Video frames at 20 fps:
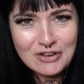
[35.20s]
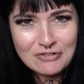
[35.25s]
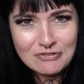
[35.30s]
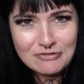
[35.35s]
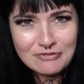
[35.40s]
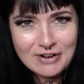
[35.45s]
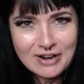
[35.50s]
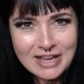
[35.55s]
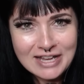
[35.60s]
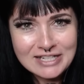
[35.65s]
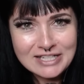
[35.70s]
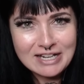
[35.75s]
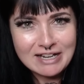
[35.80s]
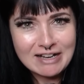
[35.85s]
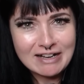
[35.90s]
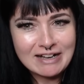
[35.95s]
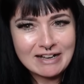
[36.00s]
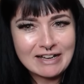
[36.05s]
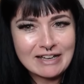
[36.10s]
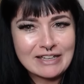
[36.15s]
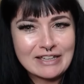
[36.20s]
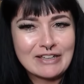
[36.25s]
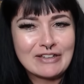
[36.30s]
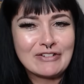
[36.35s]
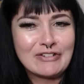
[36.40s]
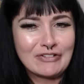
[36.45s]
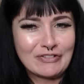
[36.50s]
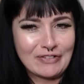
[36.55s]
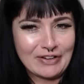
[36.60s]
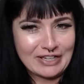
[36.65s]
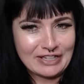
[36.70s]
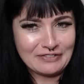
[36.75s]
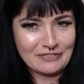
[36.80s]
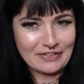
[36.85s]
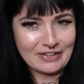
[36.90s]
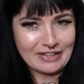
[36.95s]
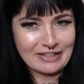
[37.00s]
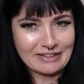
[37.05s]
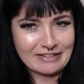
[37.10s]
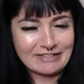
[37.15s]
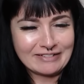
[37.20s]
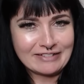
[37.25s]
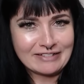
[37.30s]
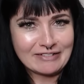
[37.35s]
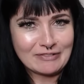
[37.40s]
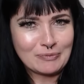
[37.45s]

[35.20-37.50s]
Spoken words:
red eye gravy